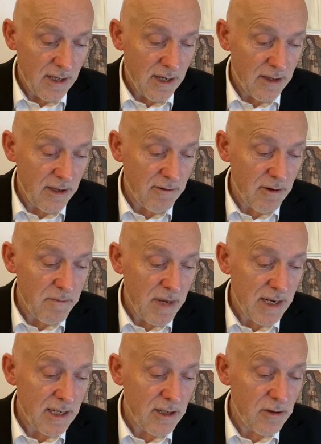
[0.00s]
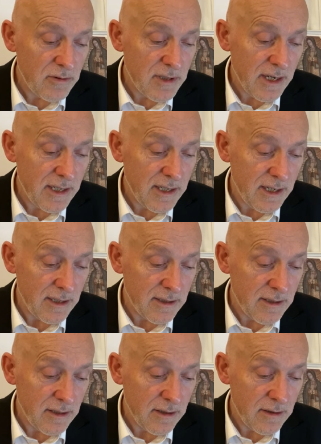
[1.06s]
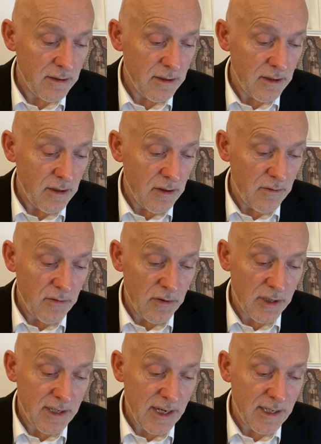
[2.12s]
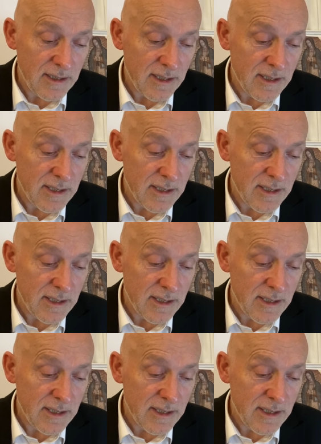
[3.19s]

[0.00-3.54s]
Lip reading: and there are many who take it, for the gate is